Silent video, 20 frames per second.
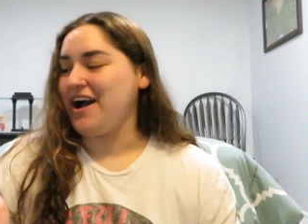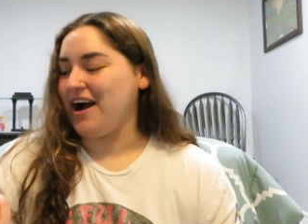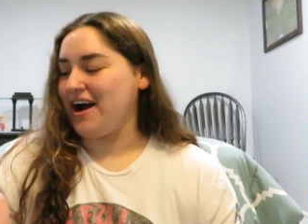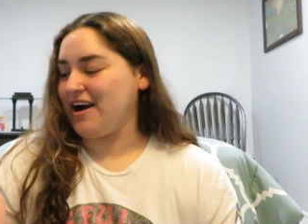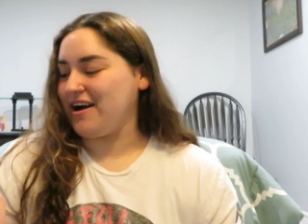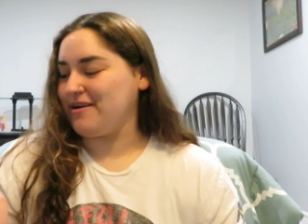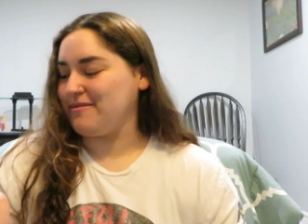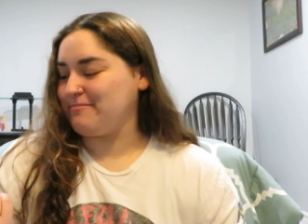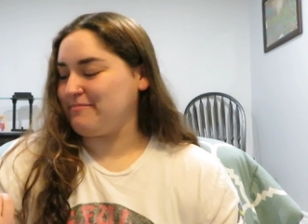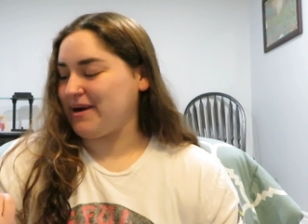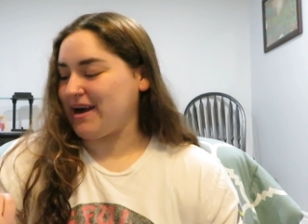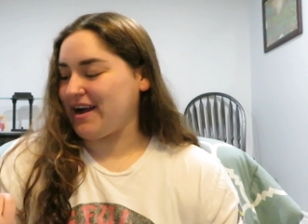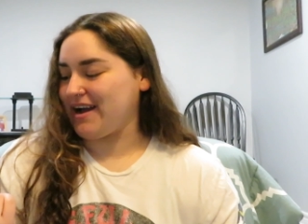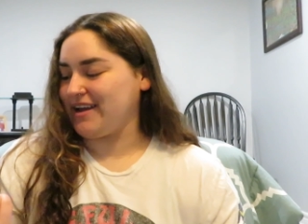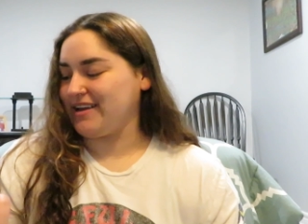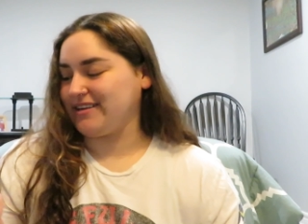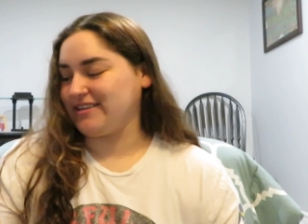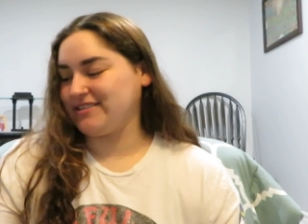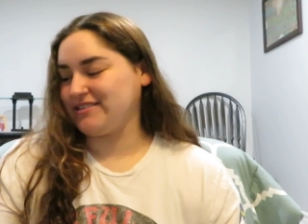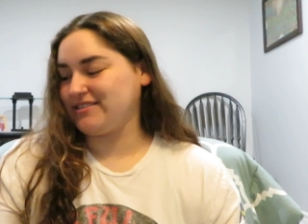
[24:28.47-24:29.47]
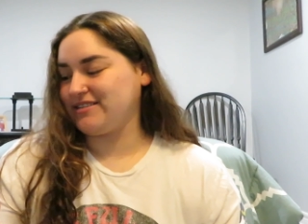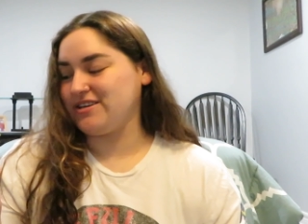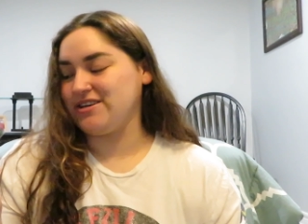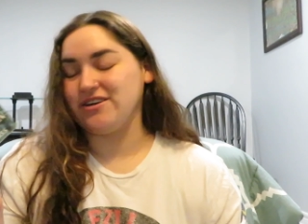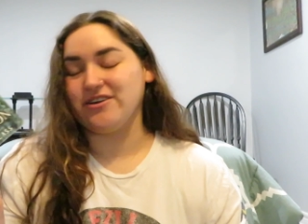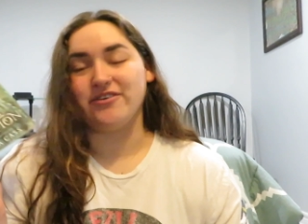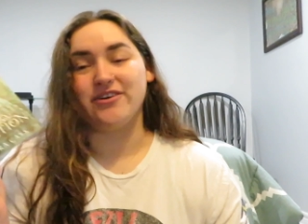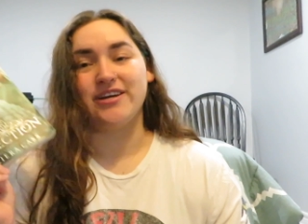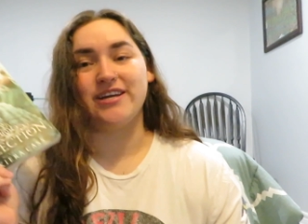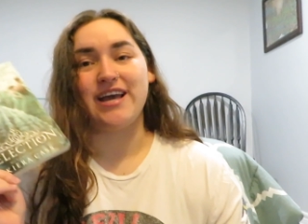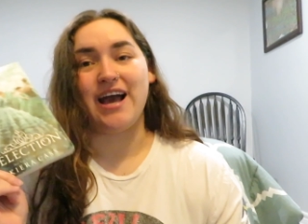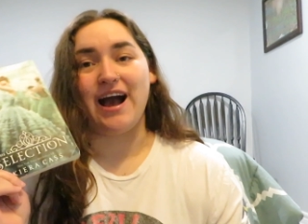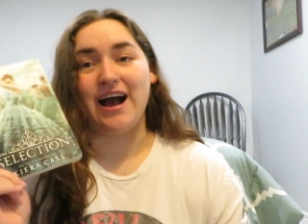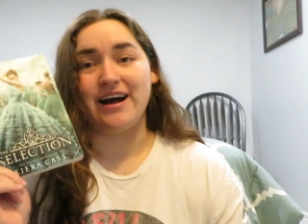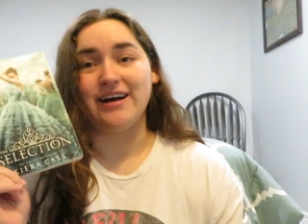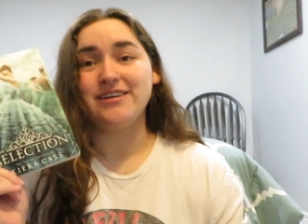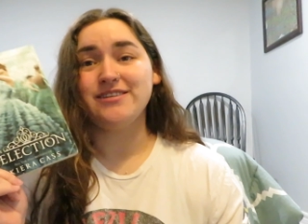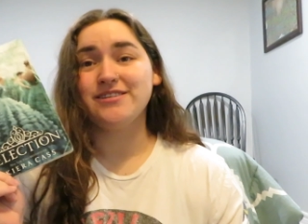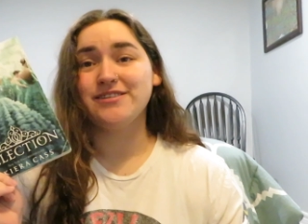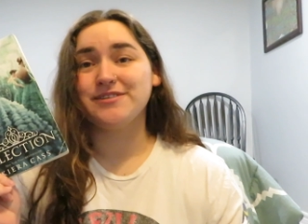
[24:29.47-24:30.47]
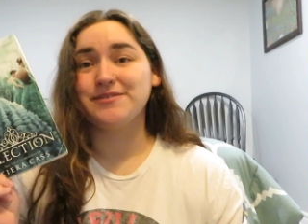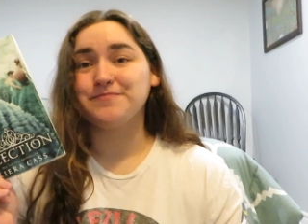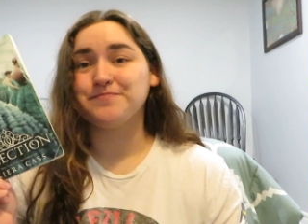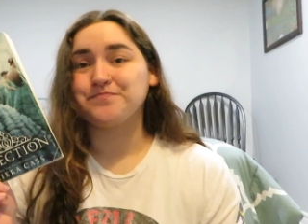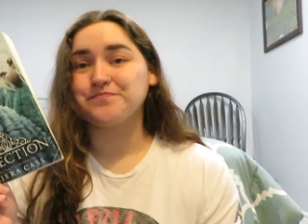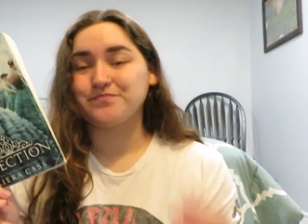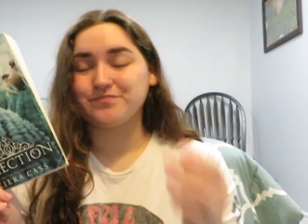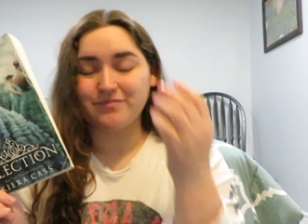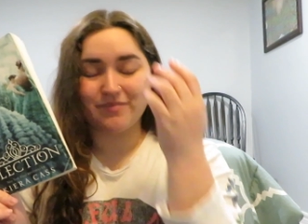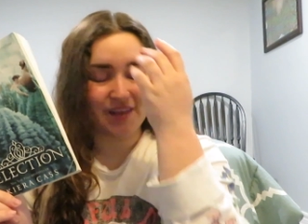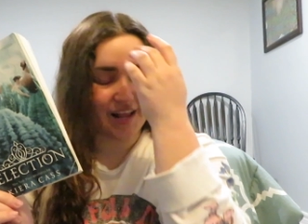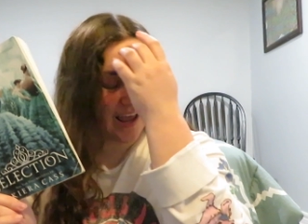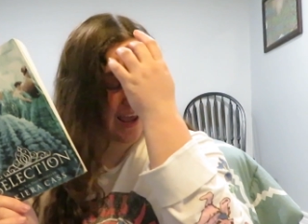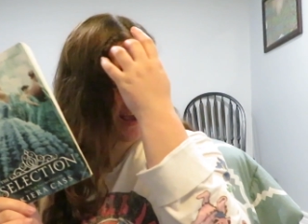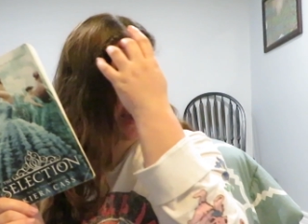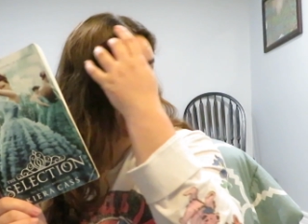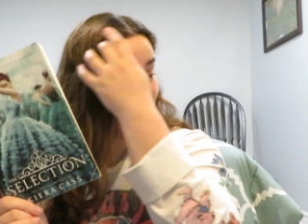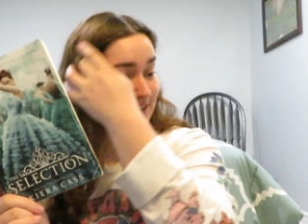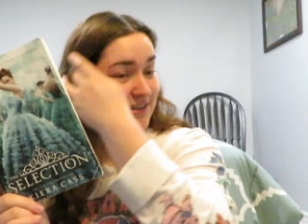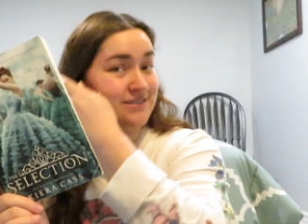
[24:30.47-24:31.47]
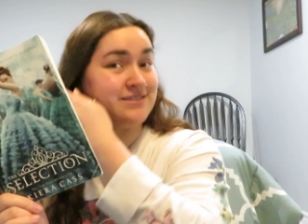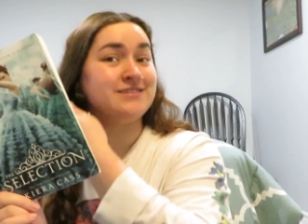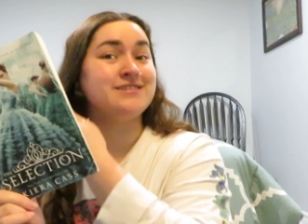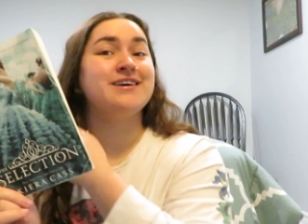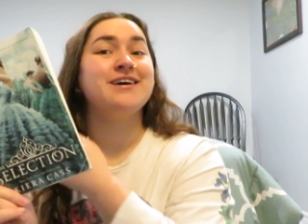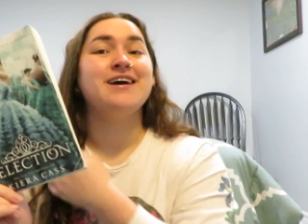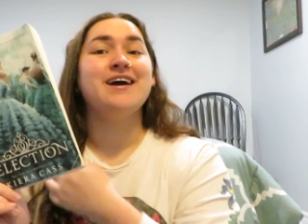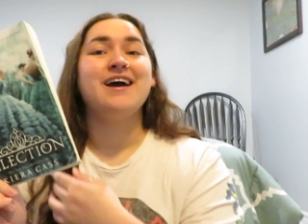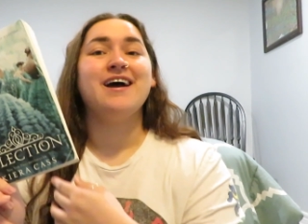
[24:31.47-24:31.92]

by Kiera Cass. And